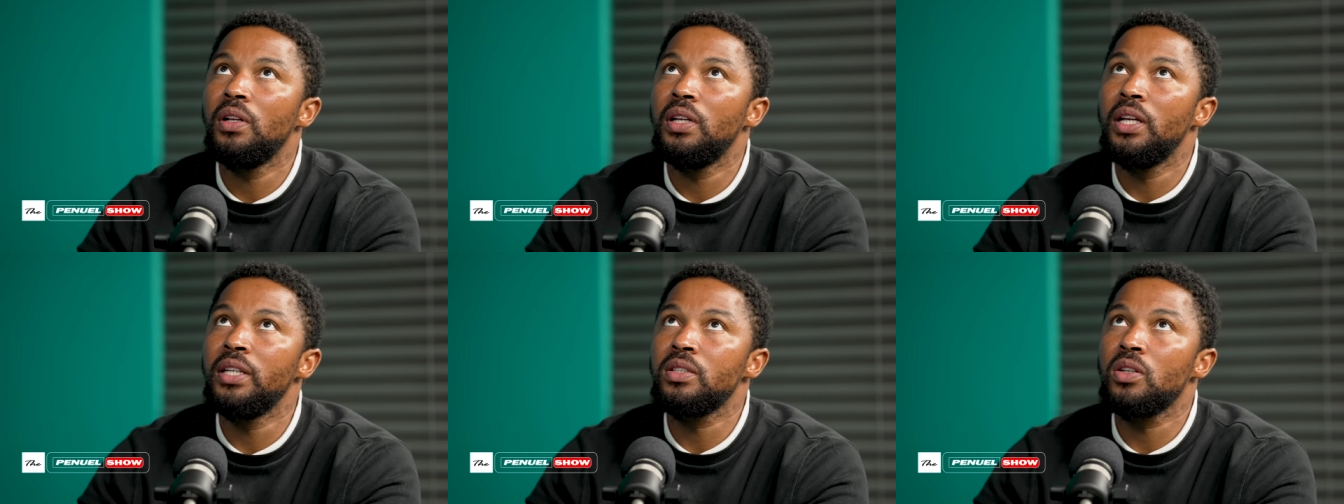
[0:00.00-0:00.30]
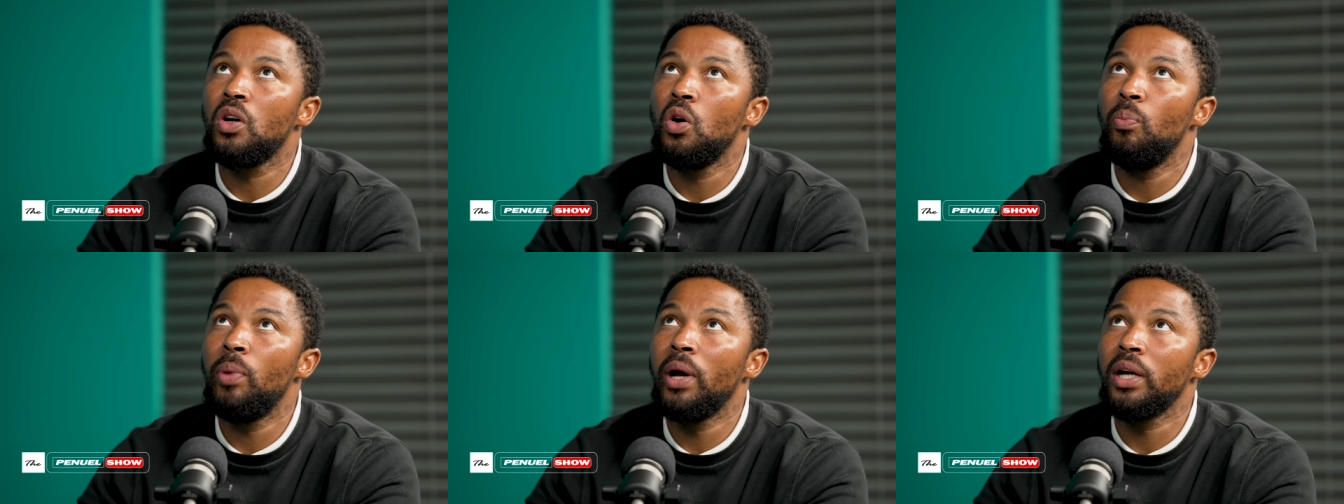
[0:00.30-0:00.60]
let's
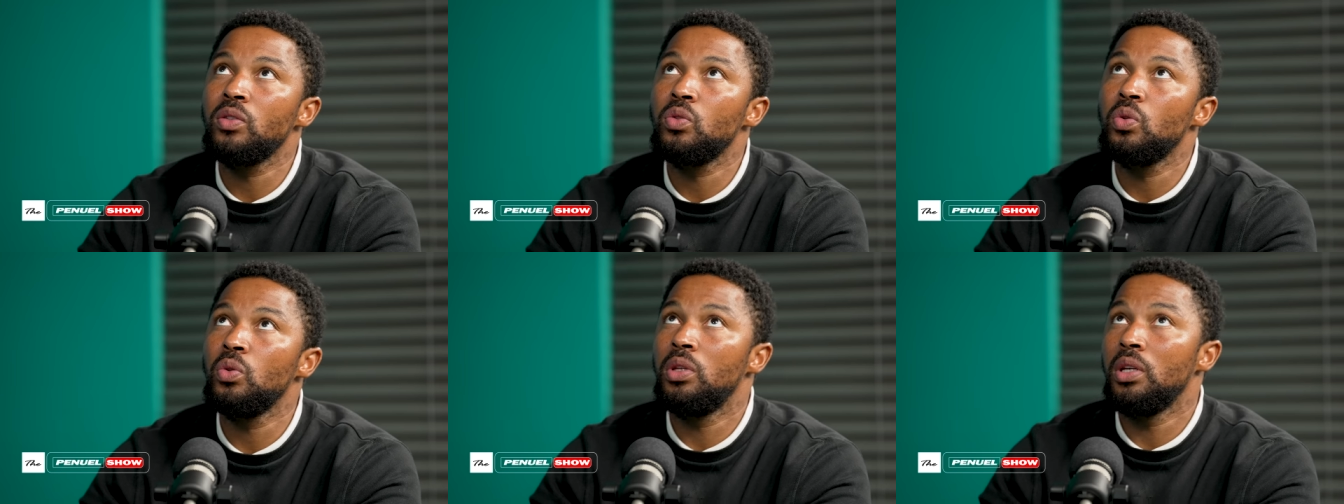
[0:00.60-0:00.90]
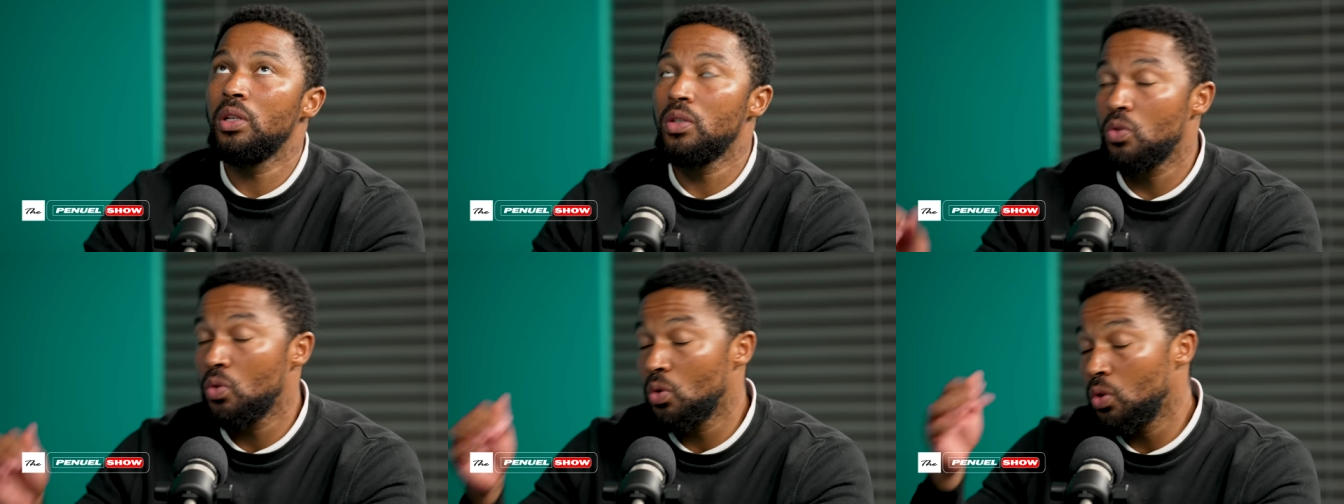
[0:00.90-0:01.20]
go back to
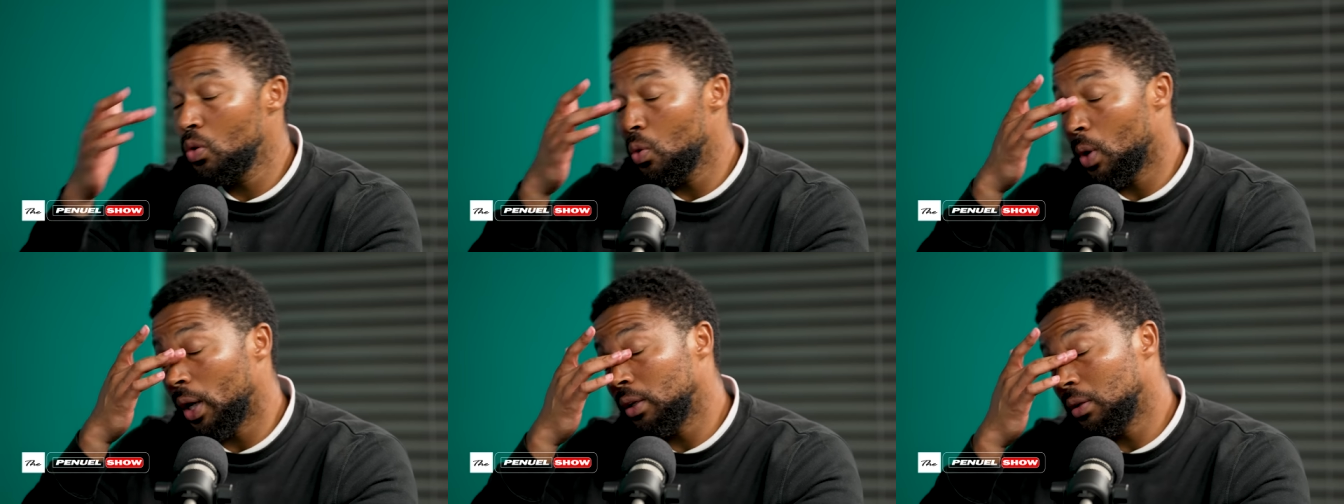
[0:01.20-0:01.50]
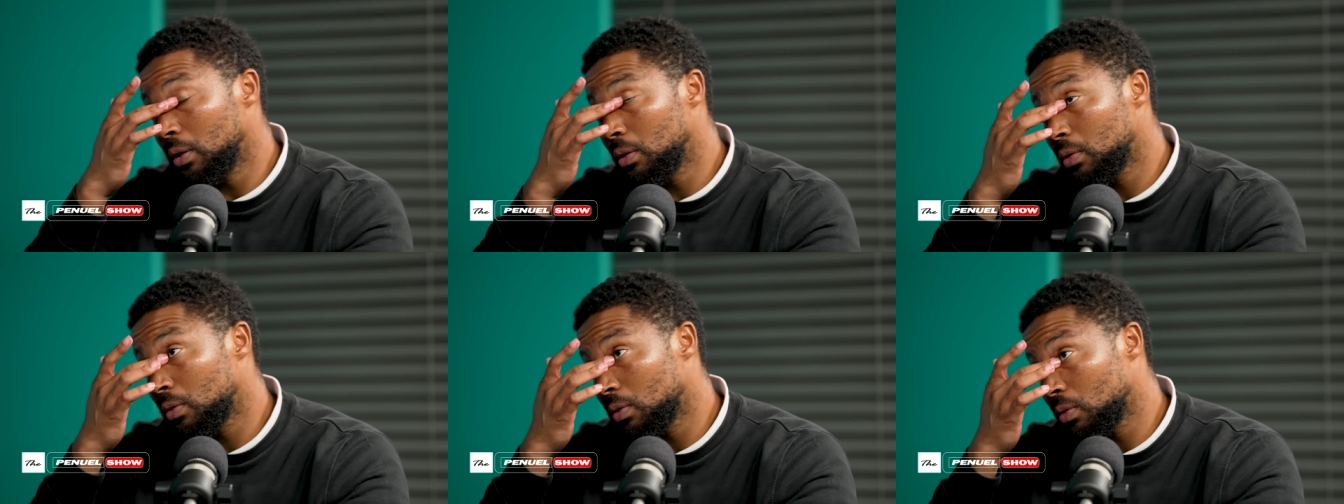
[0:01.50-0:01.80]
the Zulu
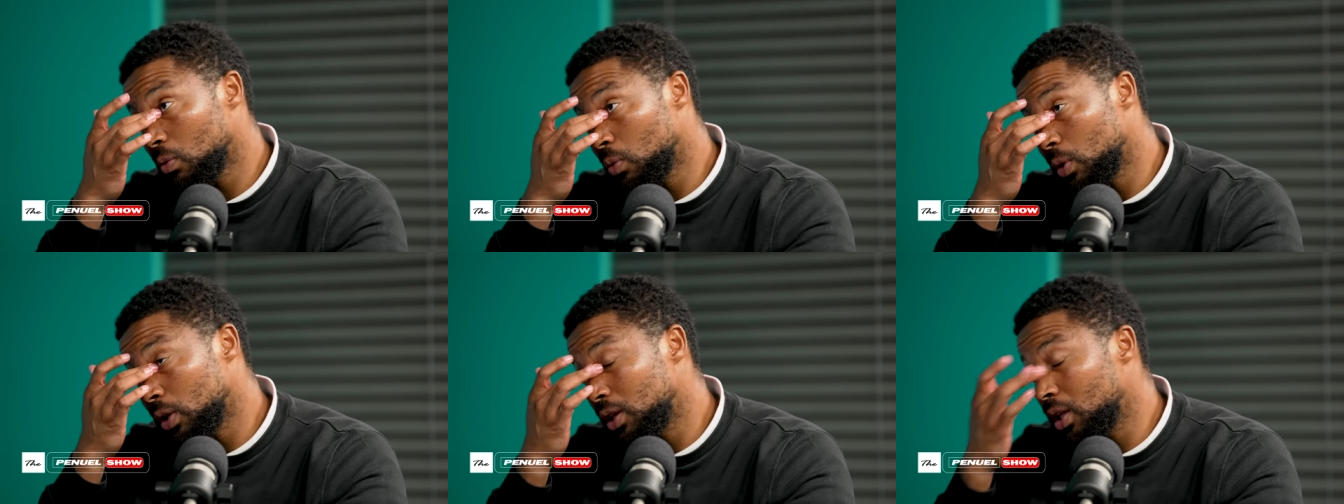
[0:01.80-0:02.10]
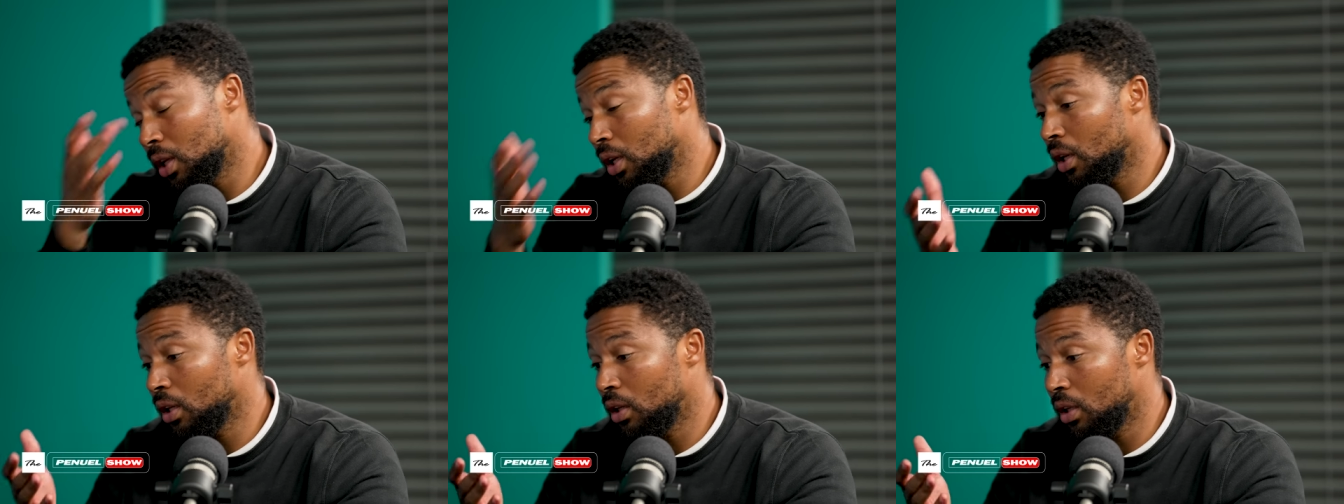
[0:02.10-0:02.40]
one with
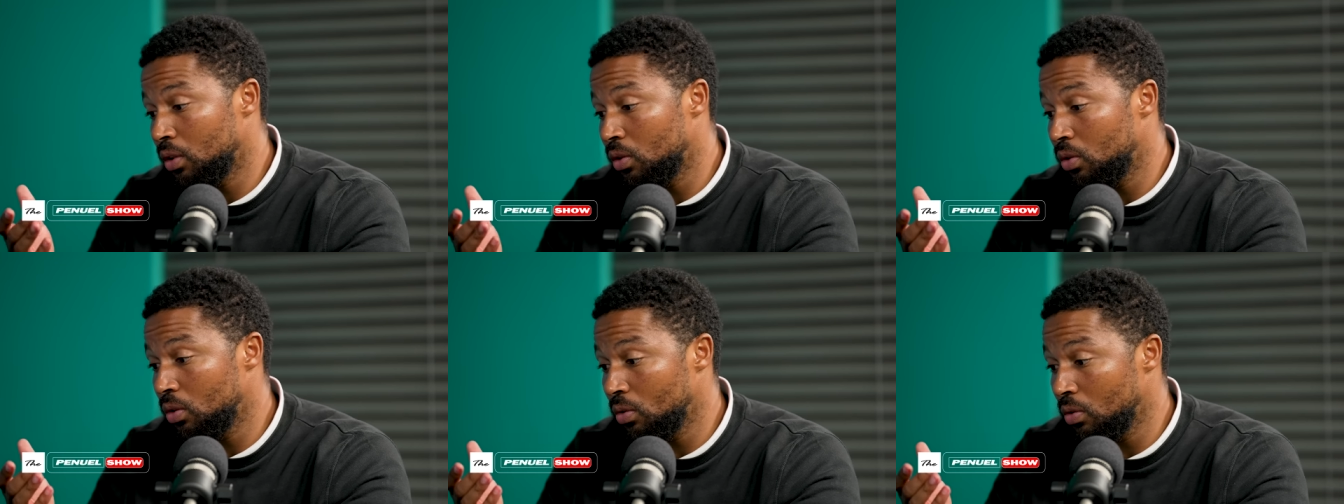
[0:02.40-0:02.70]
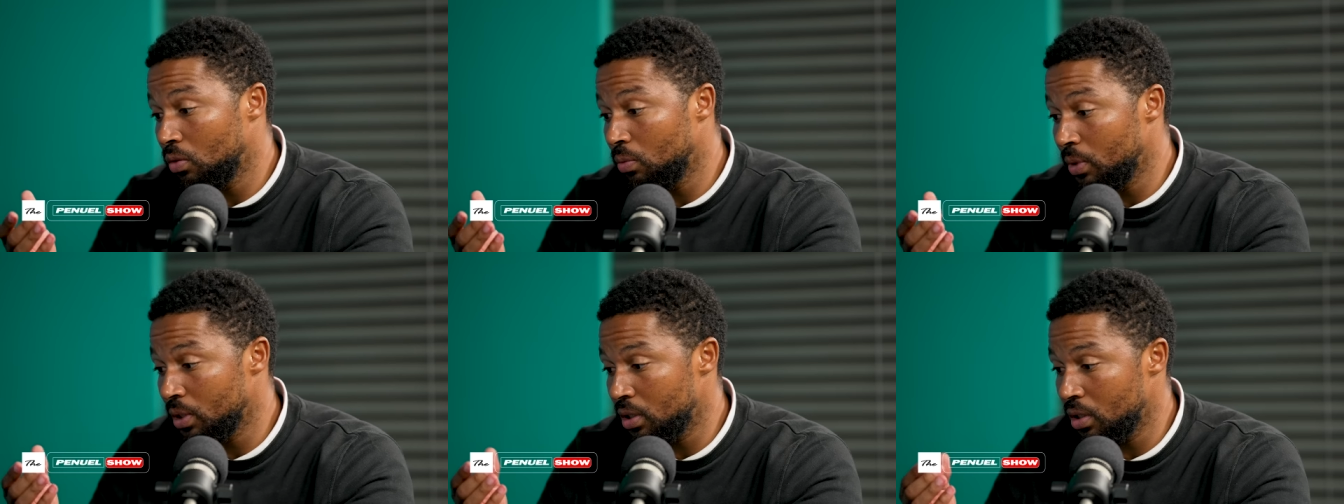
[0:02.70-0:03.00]
the
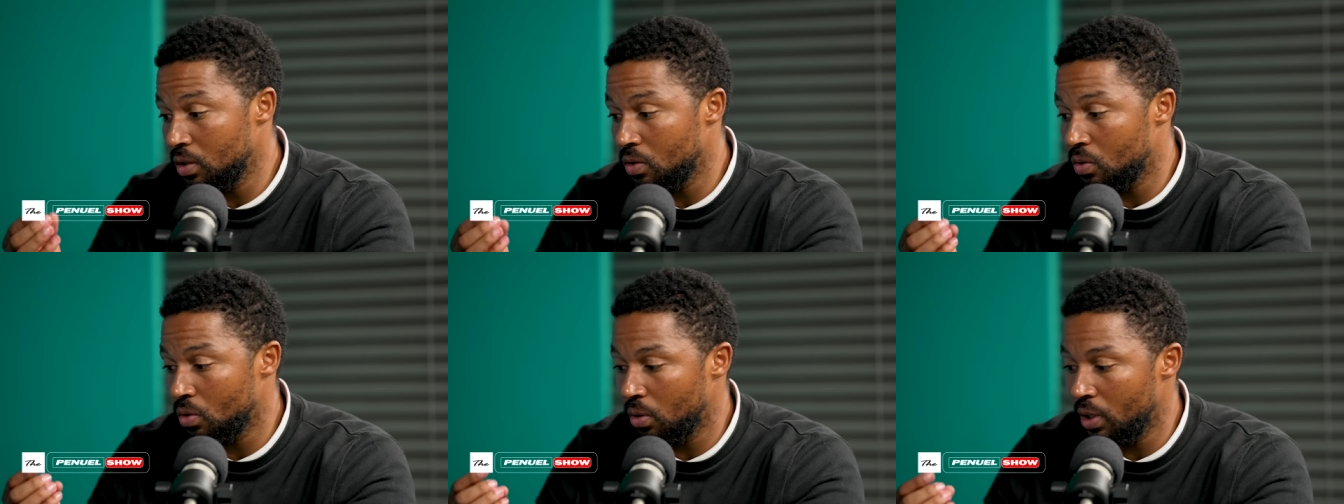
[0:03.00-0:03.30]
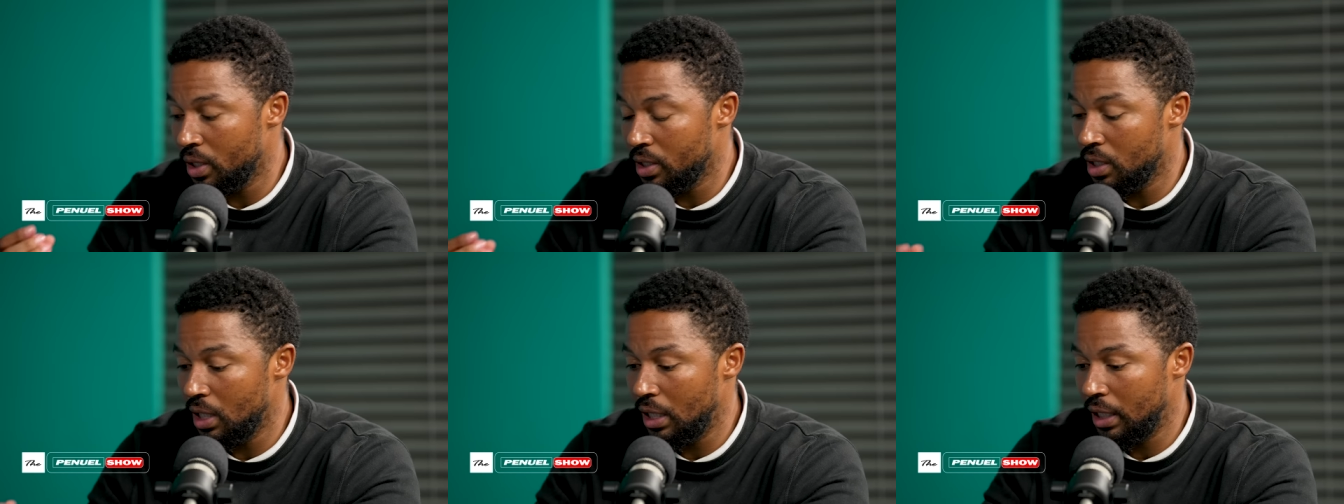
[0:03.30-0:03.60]
new Mrs. Zulu
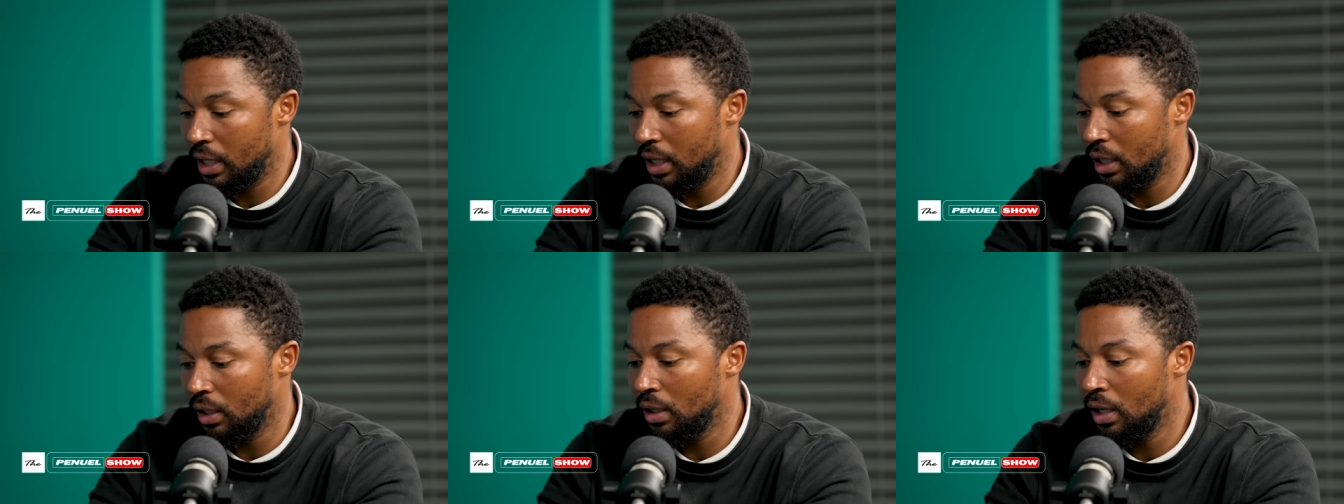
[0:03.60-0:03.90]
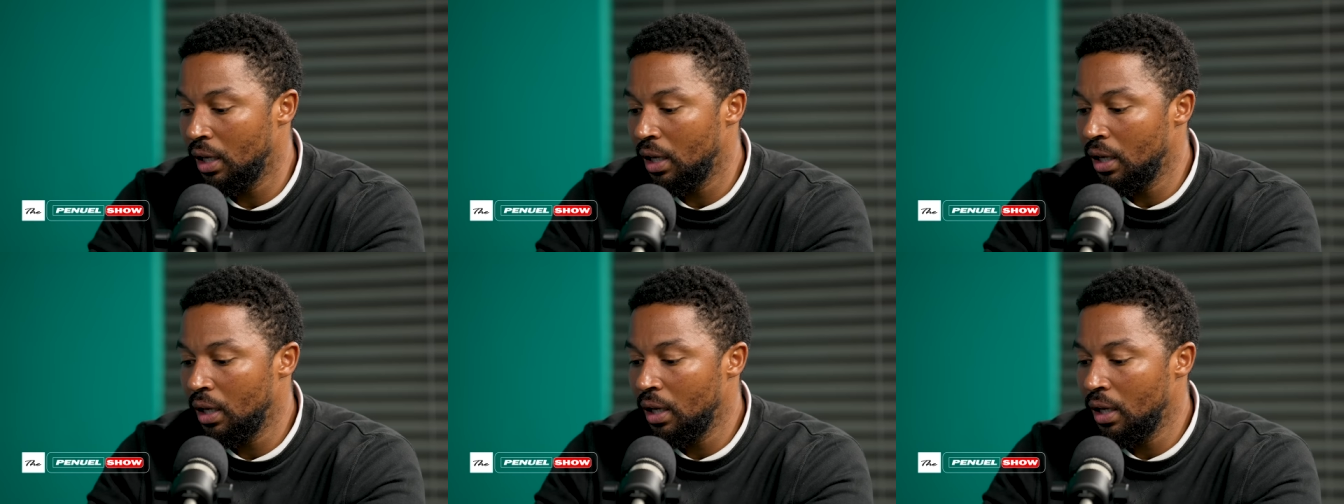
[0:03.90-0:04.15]
as the king.